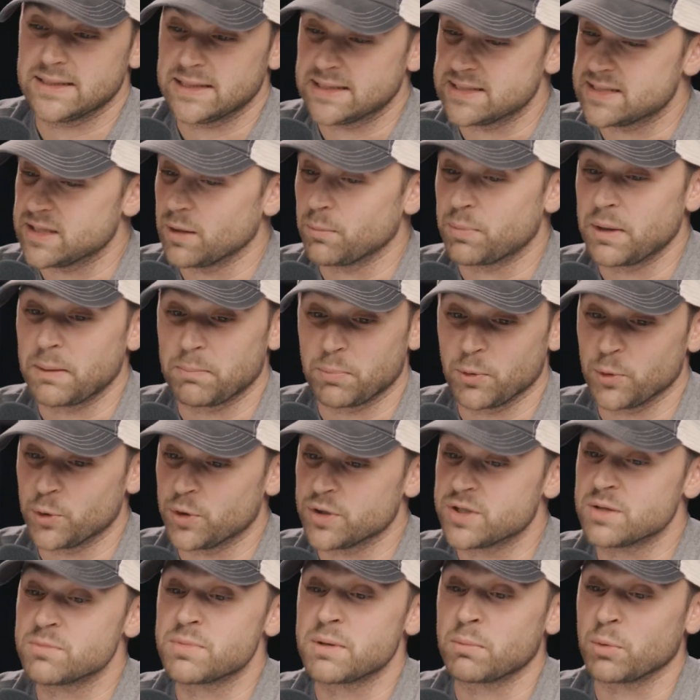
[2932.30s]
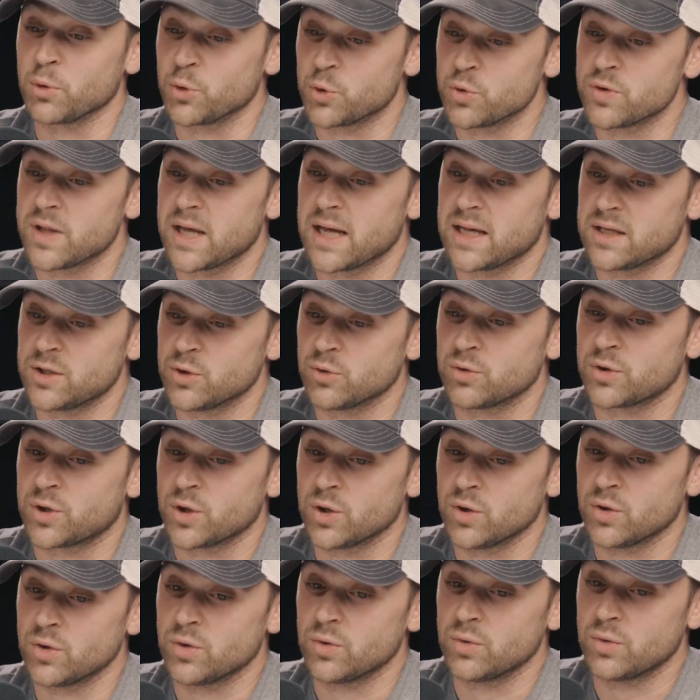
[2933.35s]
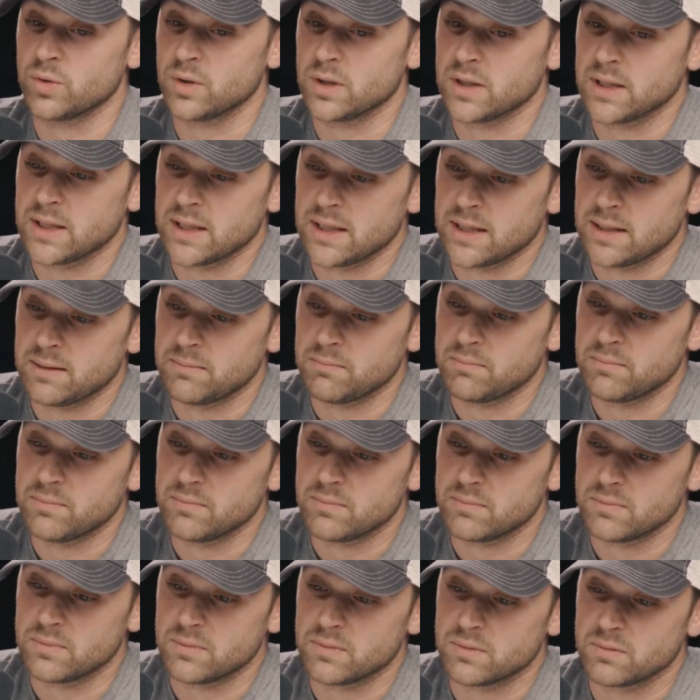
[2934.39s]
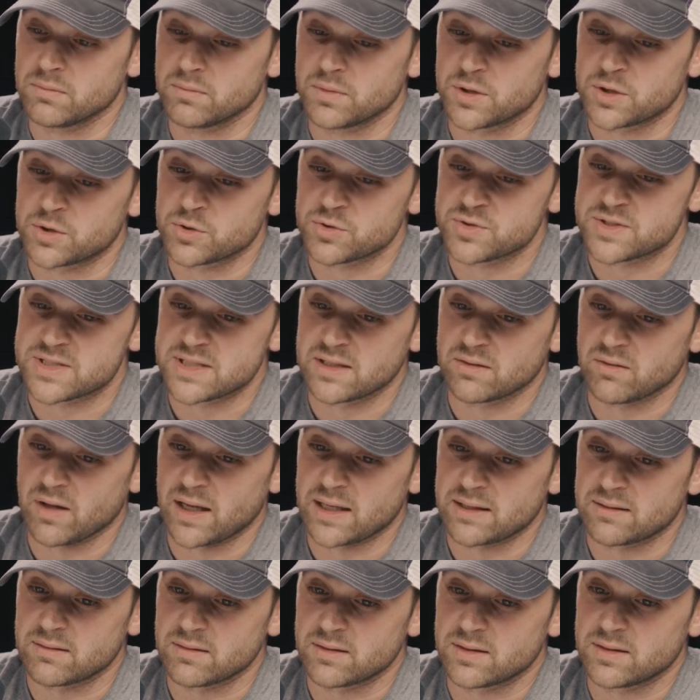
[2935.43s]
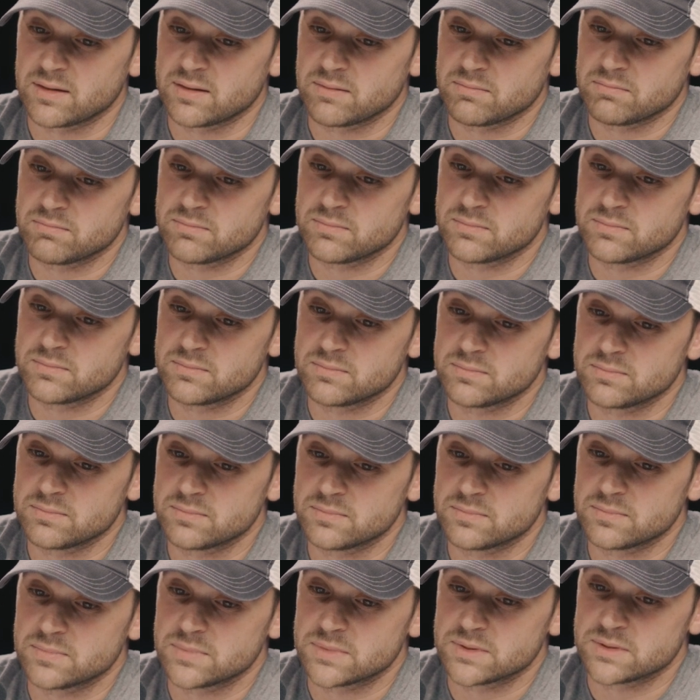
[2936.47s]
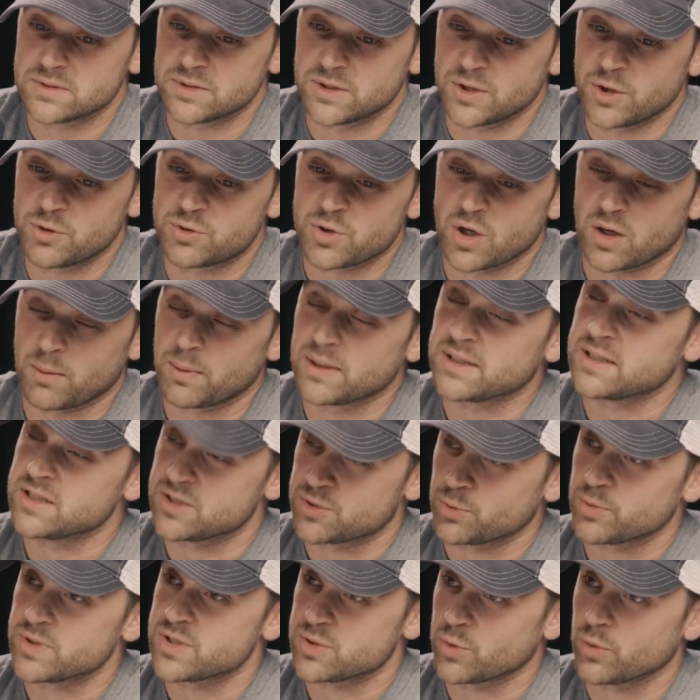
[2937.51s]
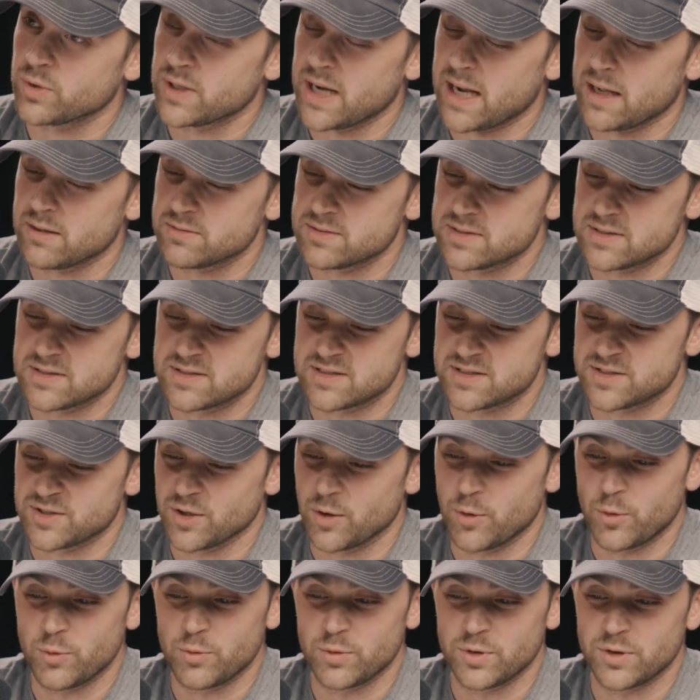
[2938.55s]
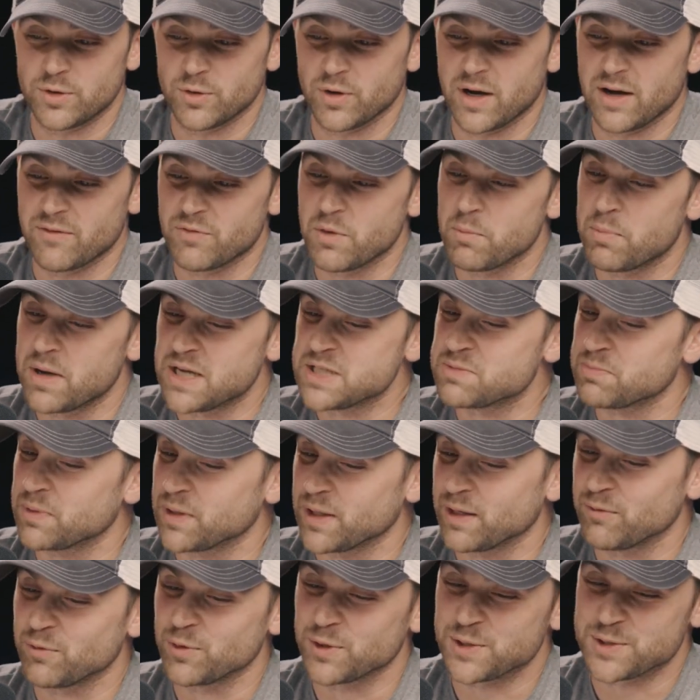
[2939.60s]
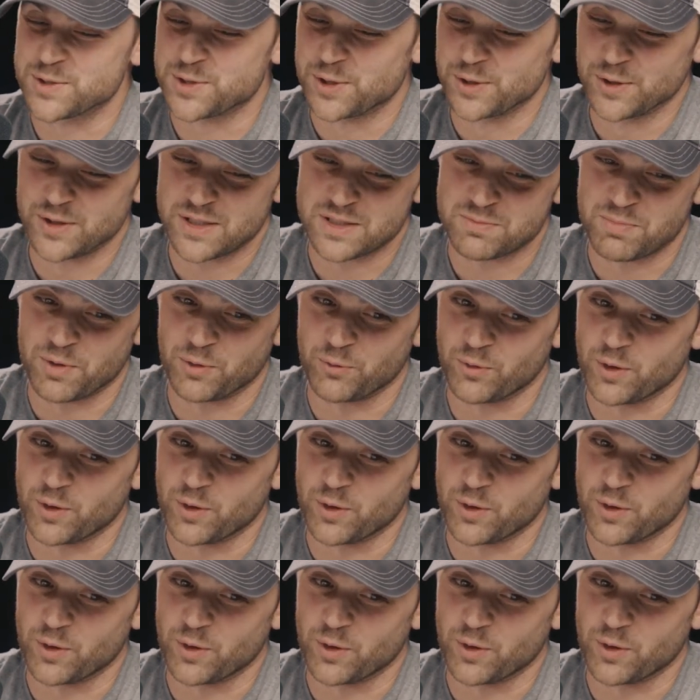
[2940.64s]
And some people do that. You'll go, you'll see, like, you talk about these 3-story houses. So you'll have the basement level that's good, it's been